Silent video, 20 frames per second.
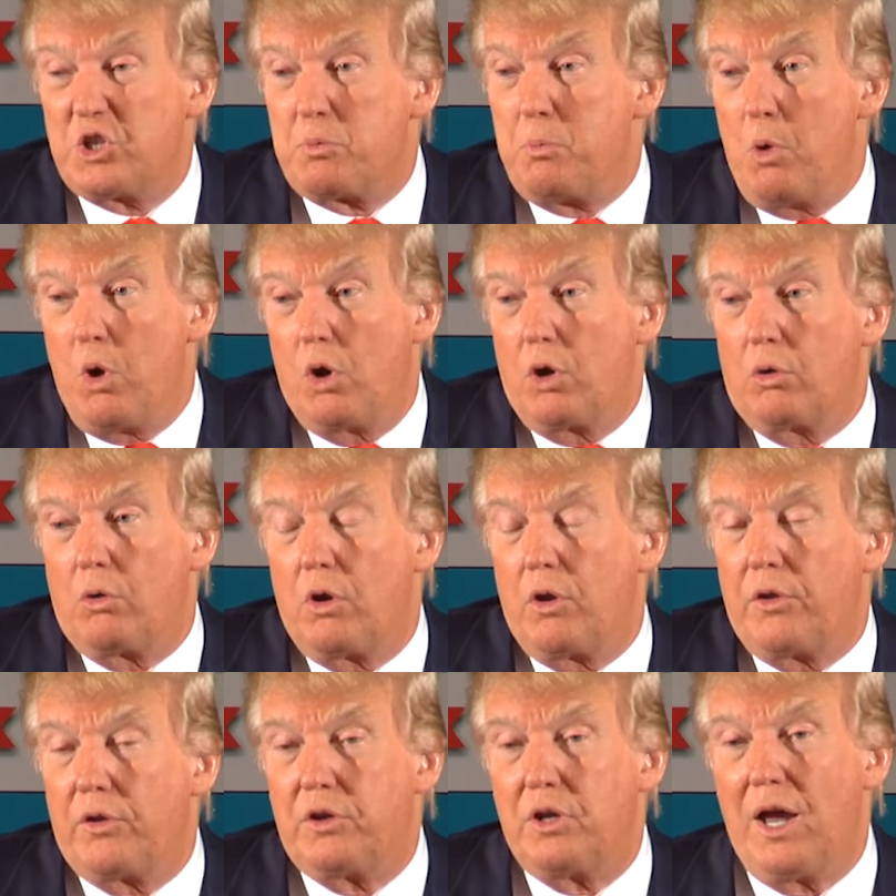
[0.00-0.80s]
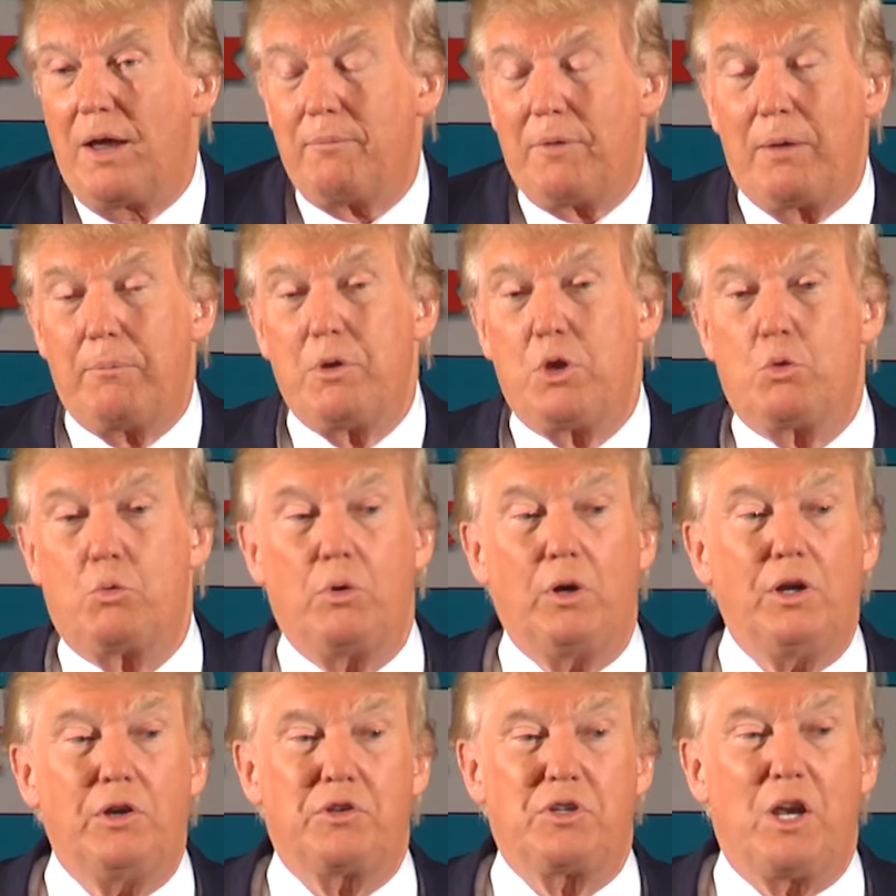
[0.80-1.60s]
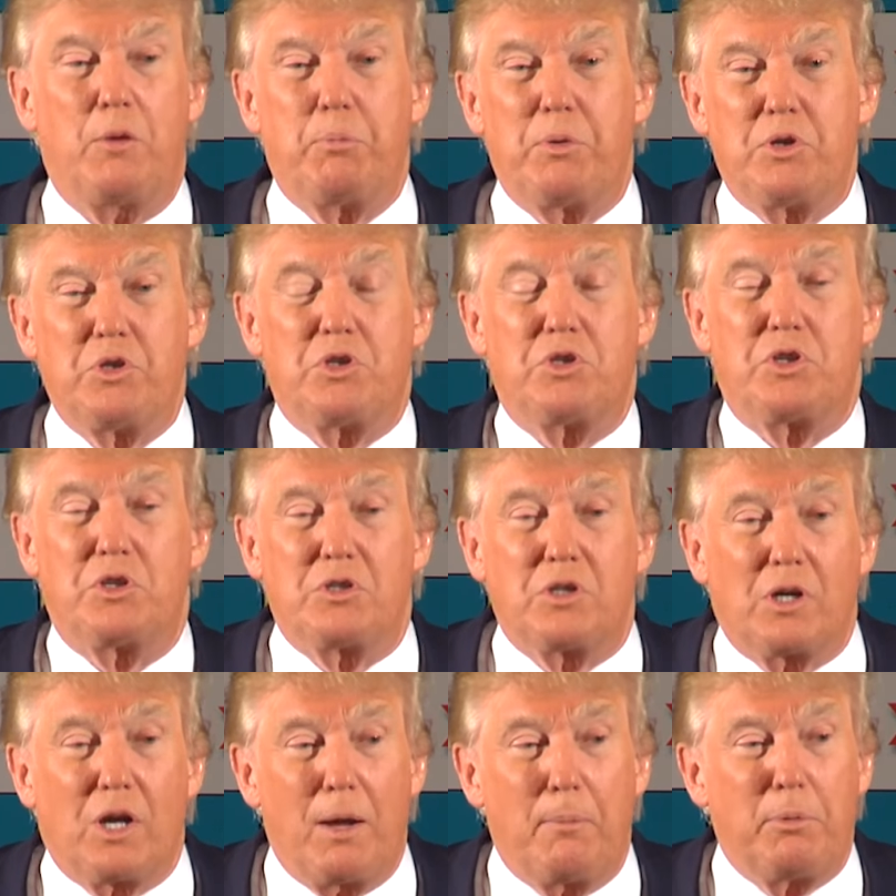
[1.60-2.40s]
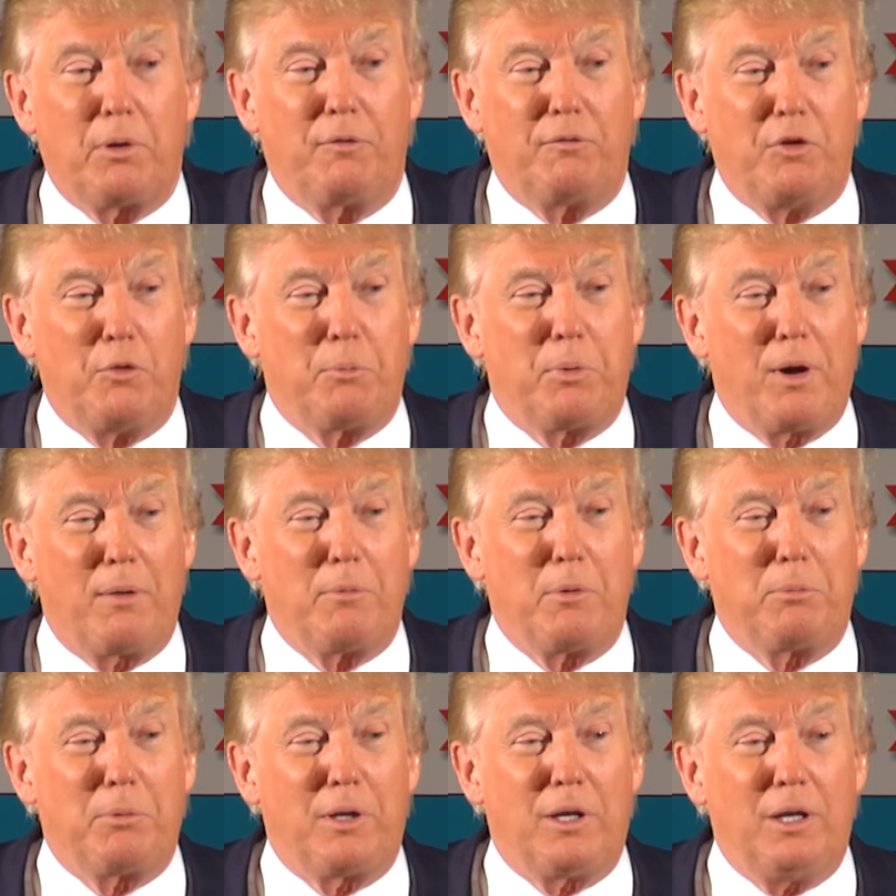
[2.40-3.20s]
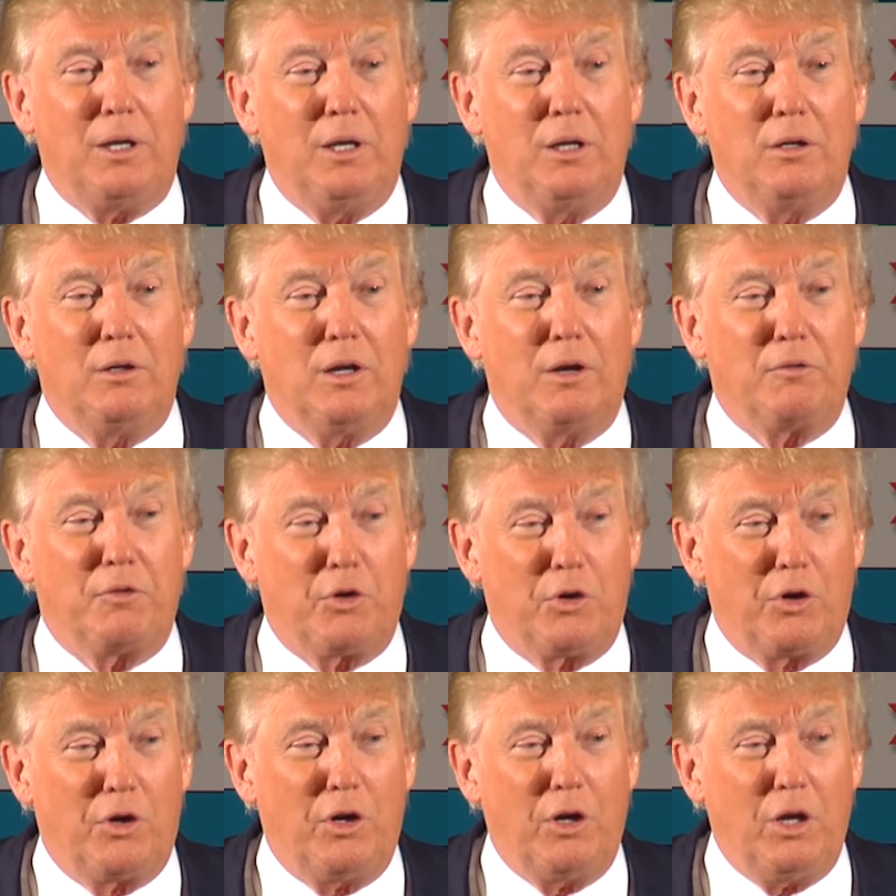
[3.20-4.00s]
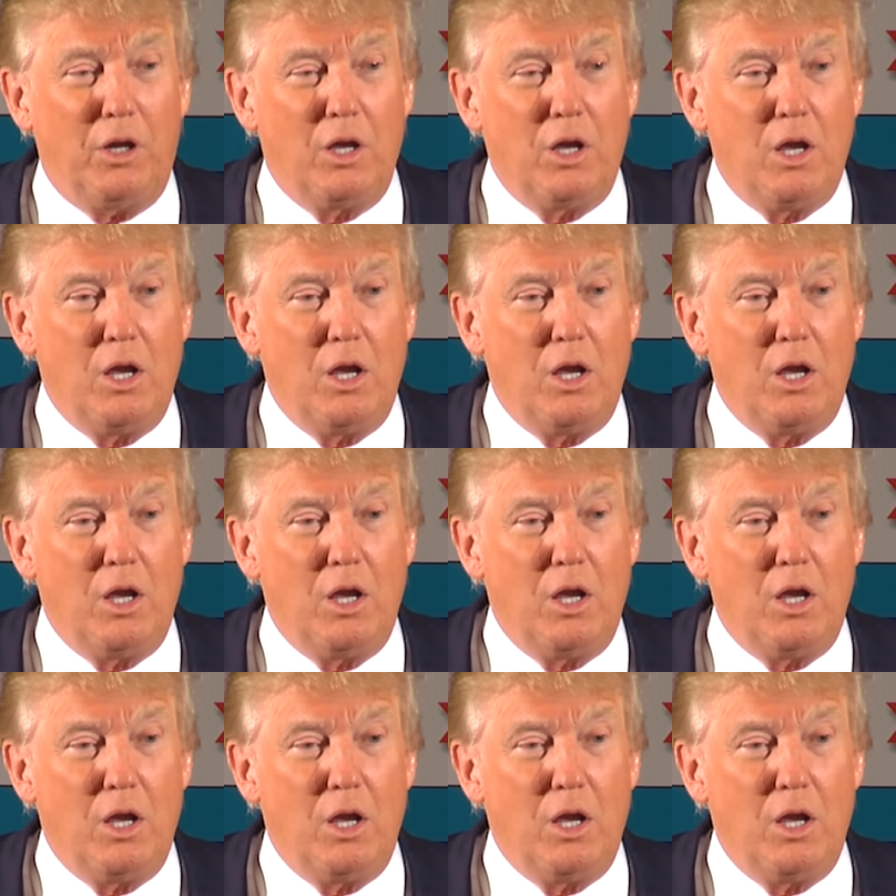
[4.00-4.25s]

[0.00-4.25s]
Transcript: smaller all the time. I'm in the real estate business, as a couple of you probably have heard.